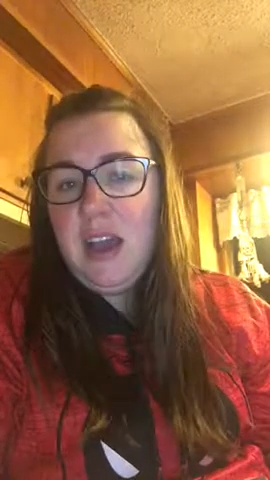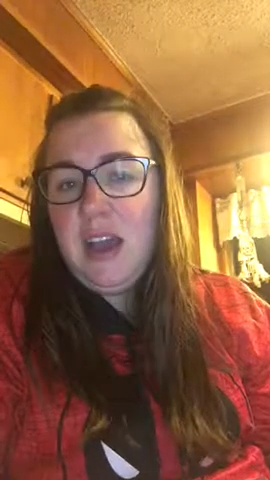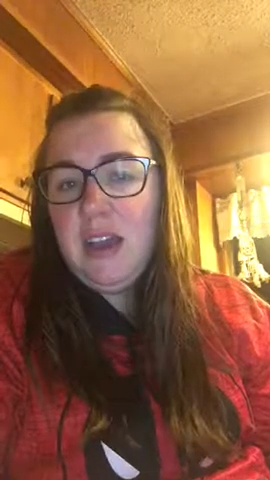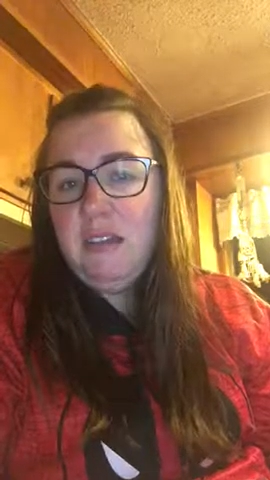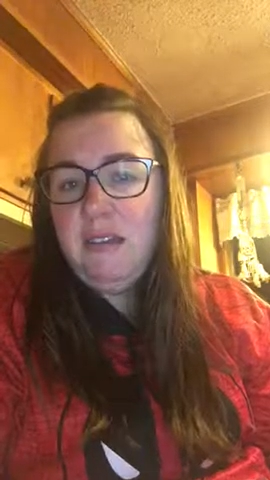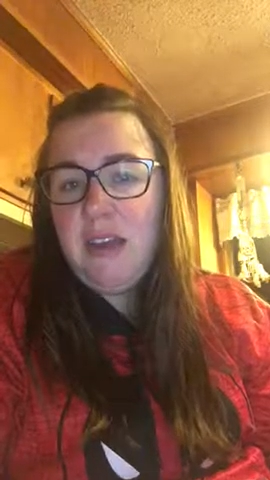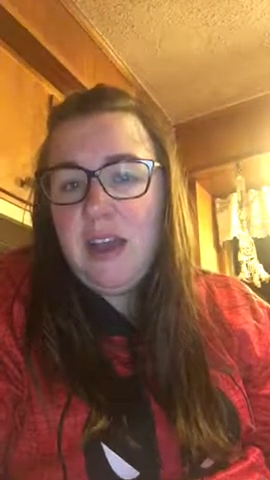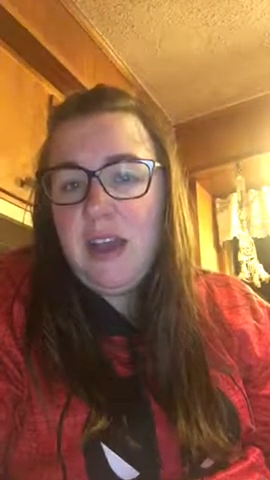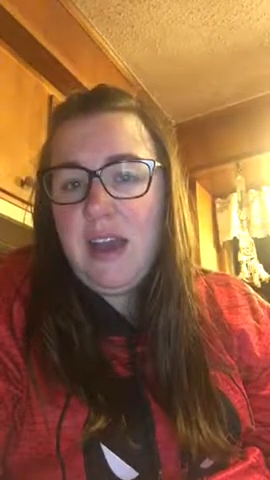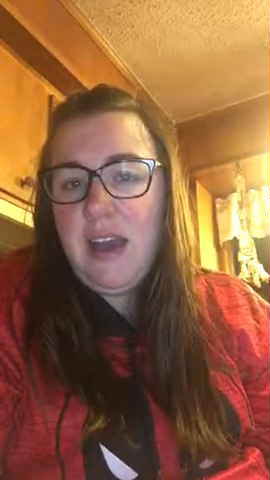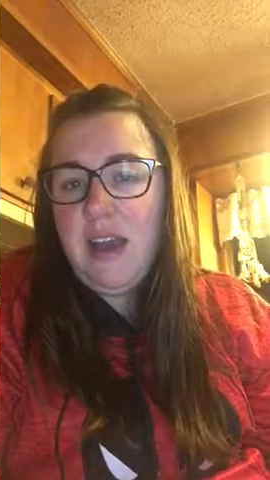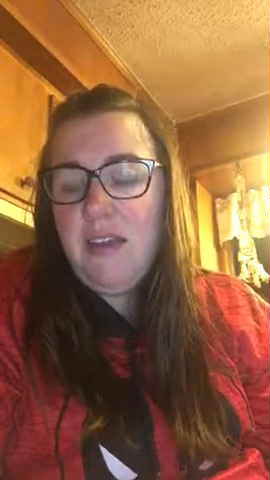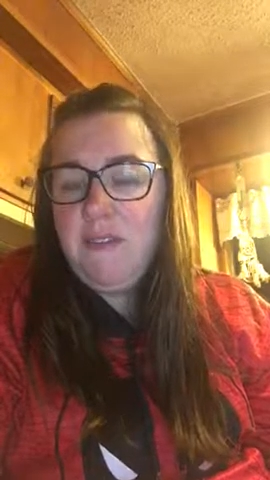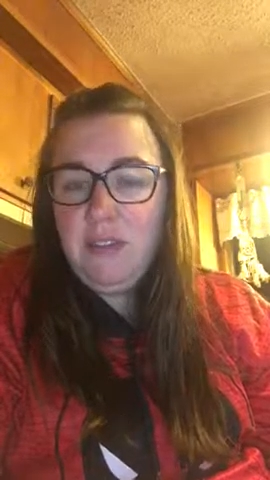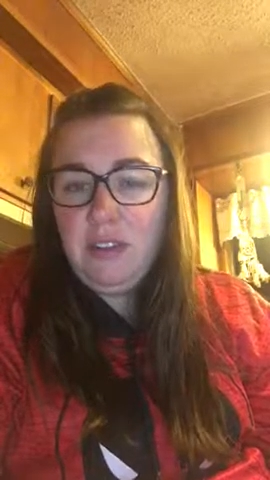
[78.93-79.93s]
I don't
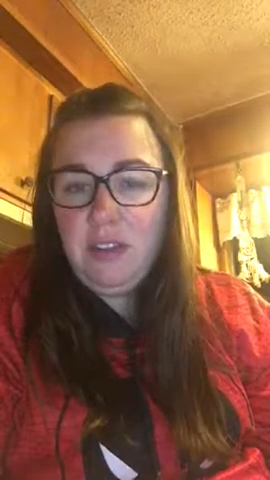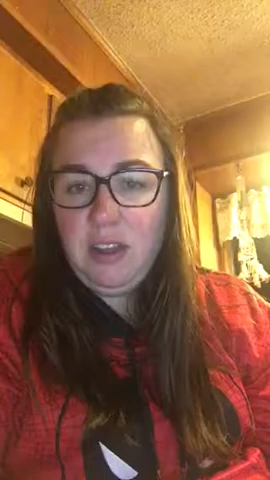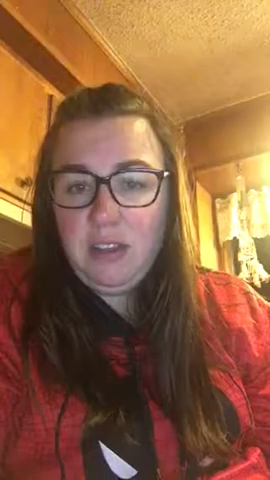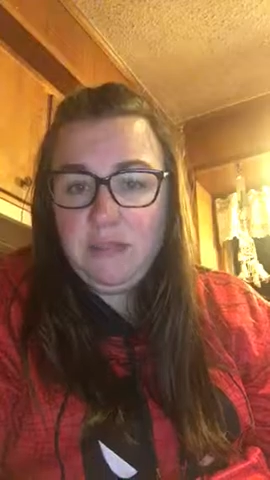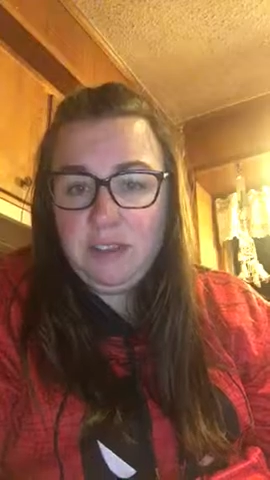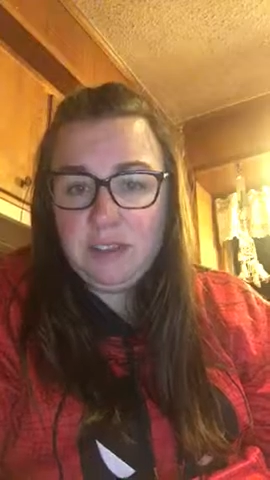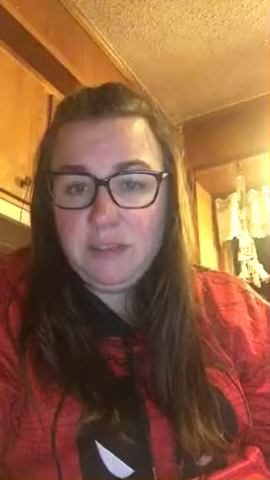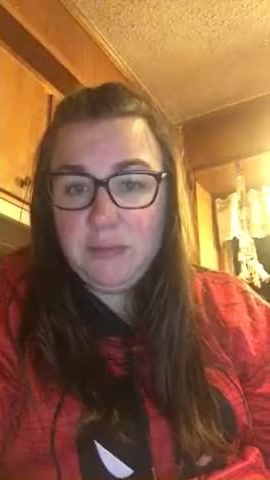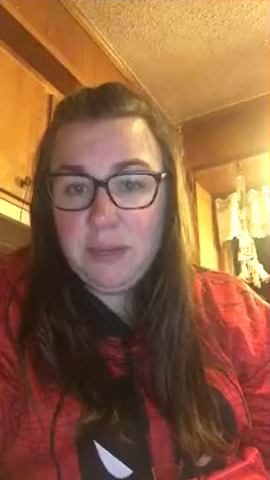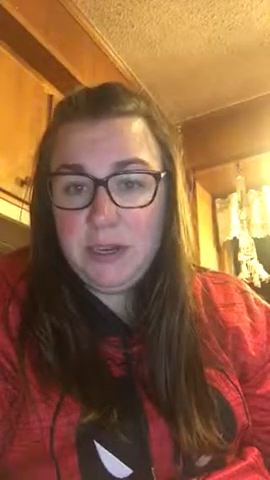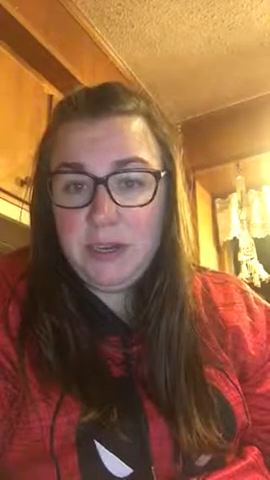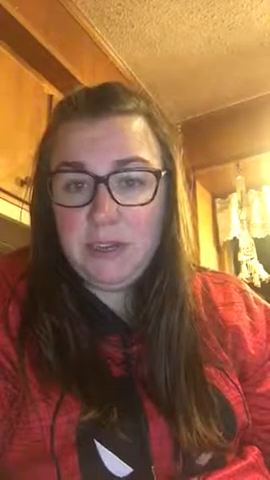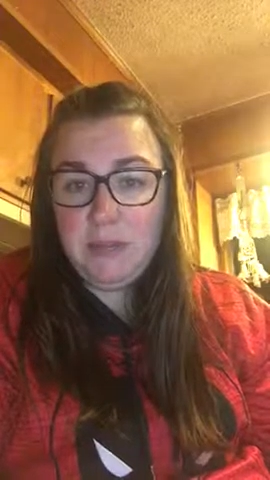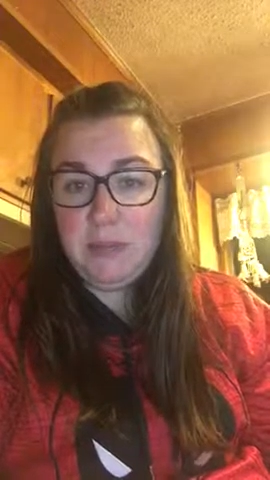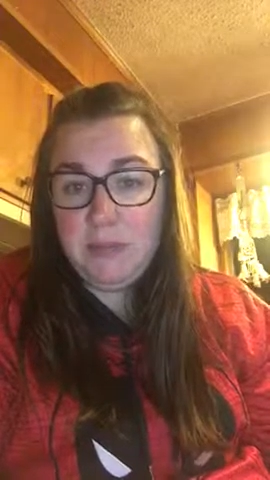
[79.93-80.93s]
have a lot of
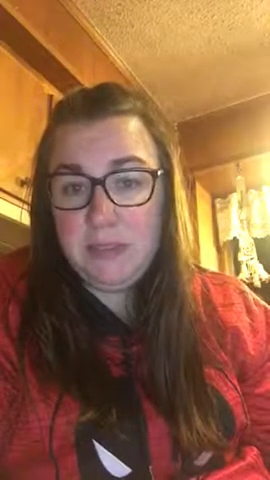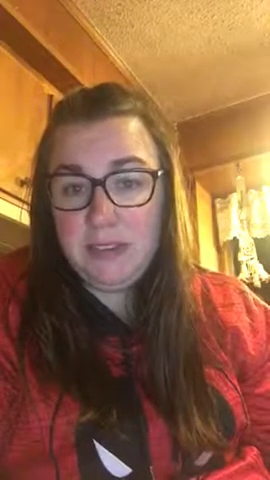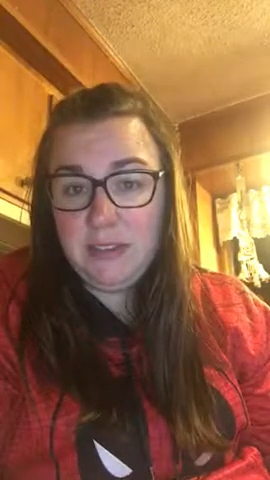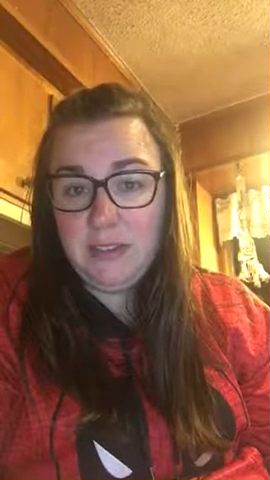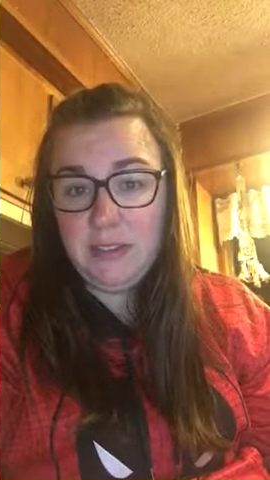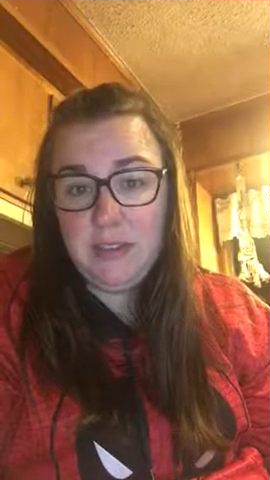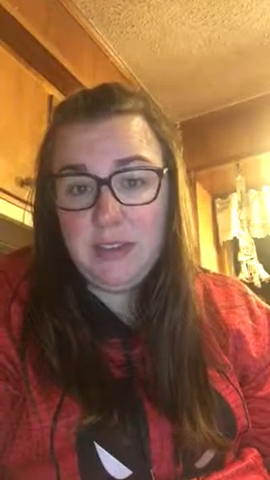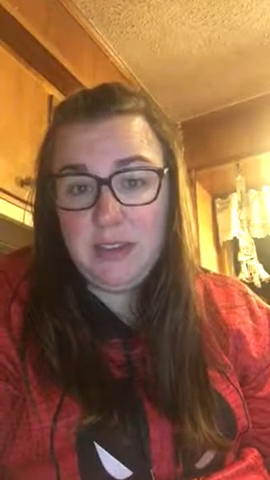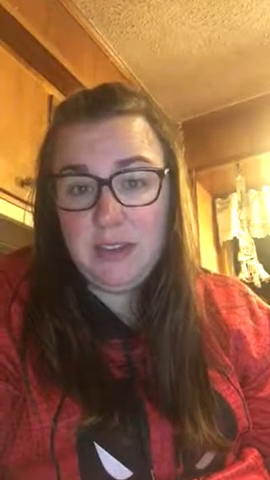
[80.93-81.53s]
experience with my student